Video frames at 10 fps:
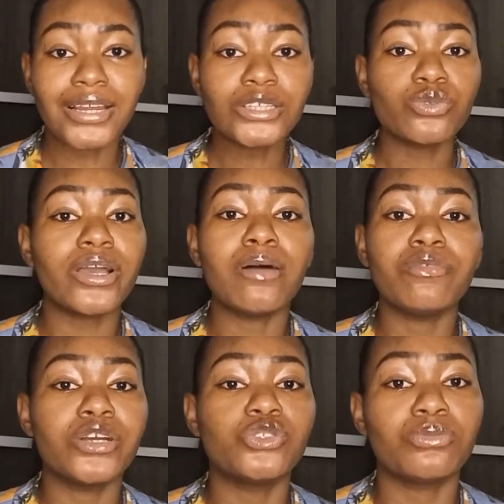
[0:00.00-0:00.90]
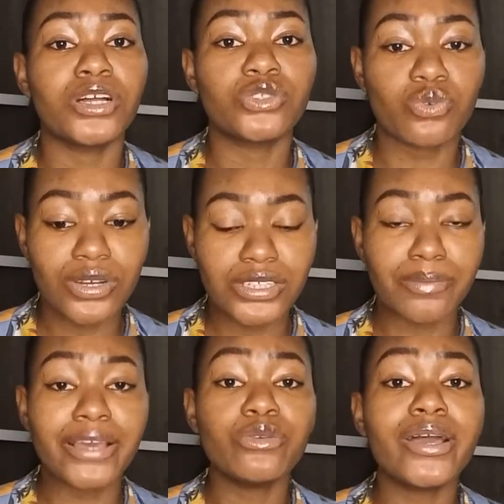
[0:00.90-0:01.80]
And that's why I'm very dominant on
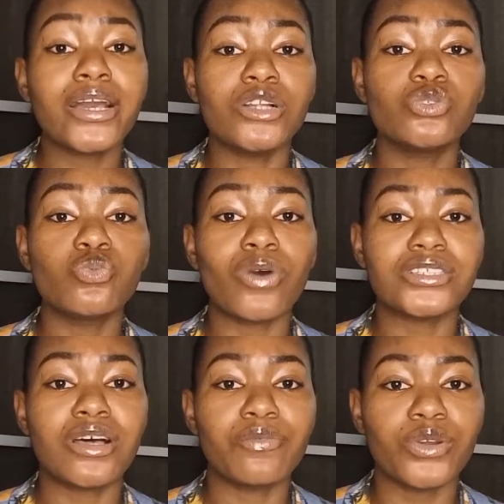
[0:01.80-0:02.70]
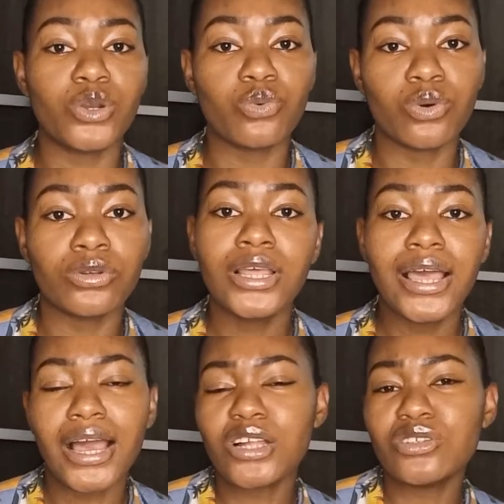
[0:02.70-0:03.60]
WhatsApp. I know I can do WhatsApp very well.
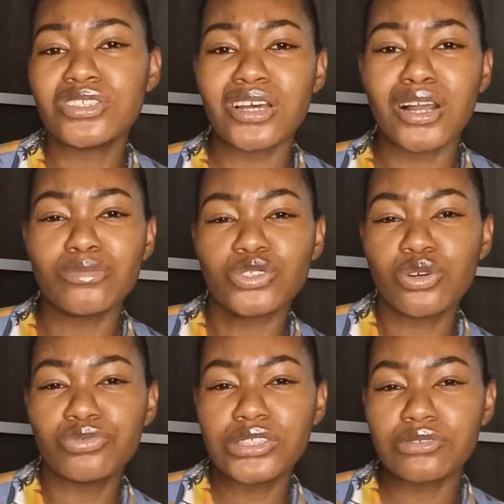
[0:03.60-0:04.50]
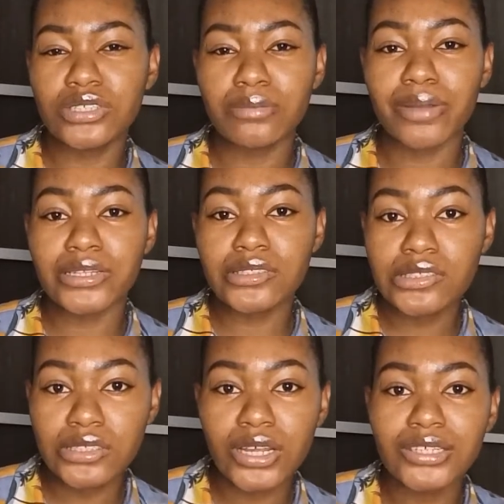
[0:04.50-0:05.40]
I know Instagram is not really my
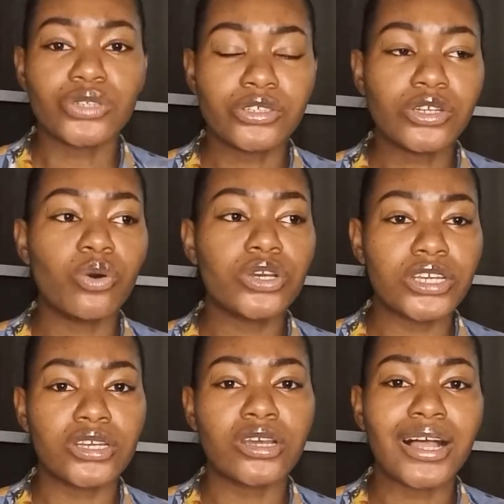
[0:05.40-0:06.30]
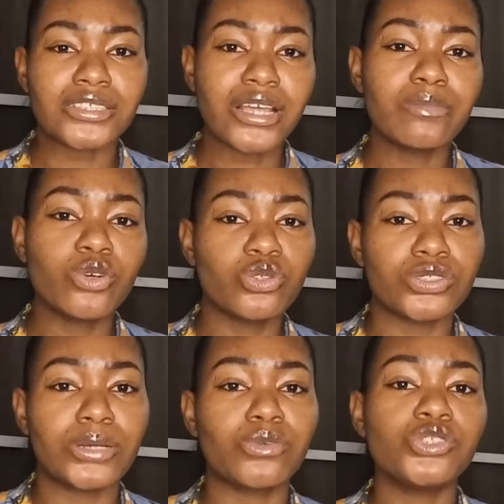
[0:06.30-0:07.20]
thing. So I know that, okay, as time
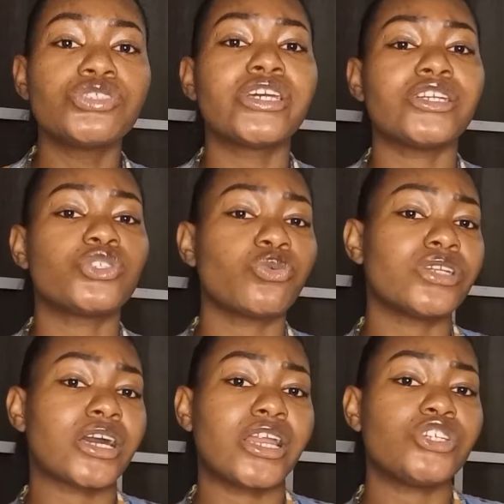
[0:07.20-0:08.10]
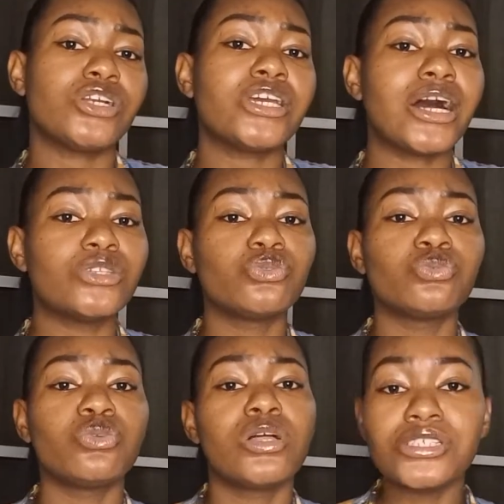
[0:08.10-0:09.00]
goes on, I'm going to get someone that can actually
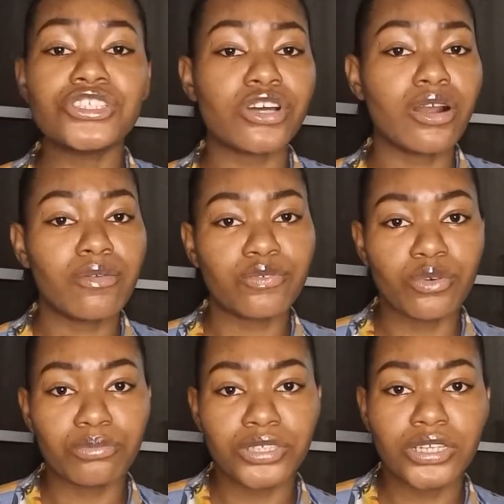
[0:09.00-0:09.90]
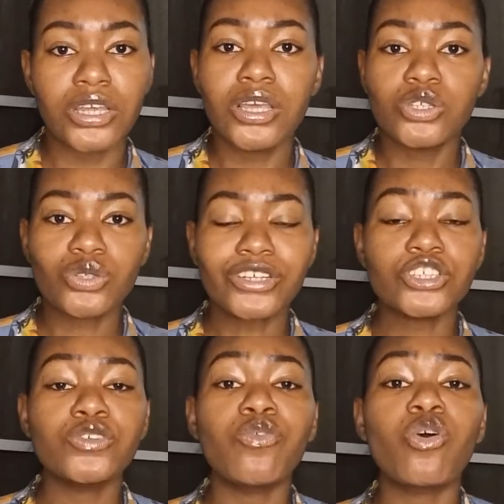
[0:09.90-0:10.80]
handle Instagram for me. So I
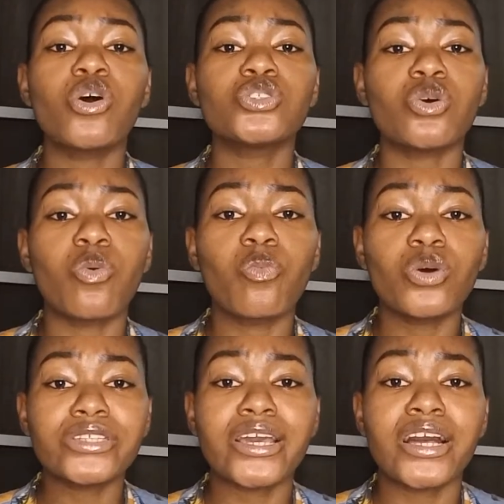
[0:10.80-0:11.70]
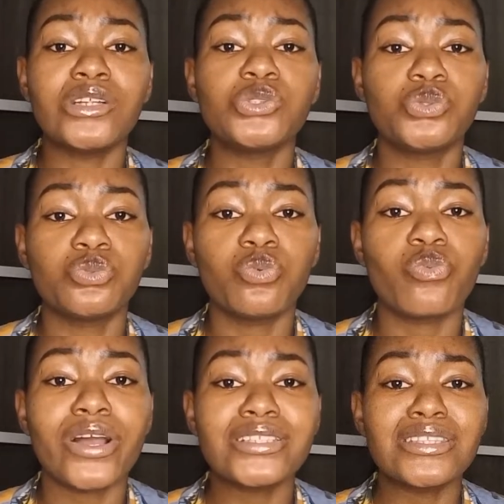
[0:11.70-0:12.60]
just focus on what I can do
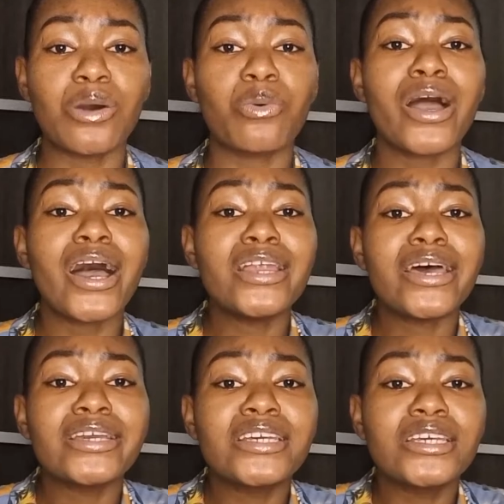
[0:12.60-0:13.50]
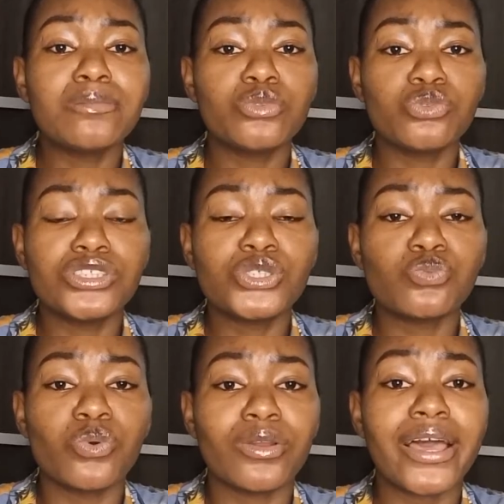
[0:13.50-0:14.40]
right now and I keep doing it well.